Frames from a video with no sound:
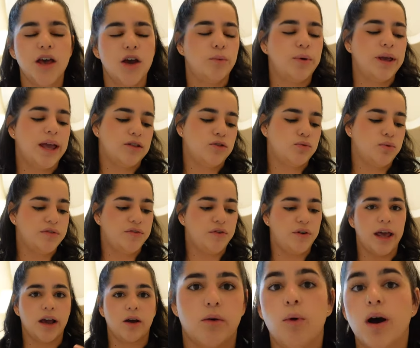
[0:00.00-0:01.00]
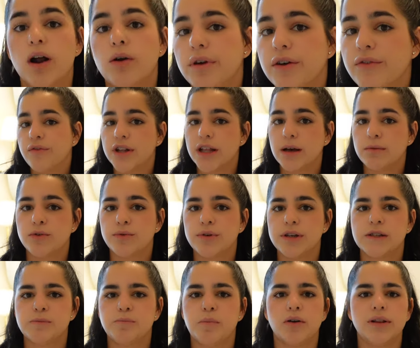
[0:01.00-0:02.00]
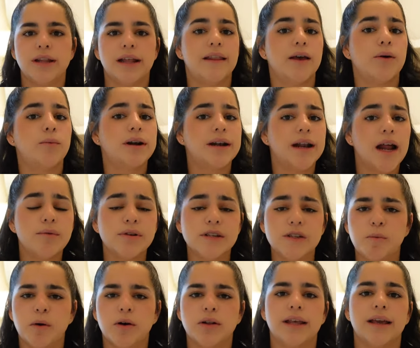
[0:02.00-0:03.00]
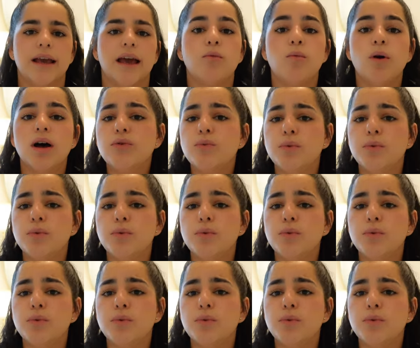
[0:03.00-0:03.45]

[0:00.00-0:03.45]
we had to wait for like 1 week for them to respond, and they were not responding. And what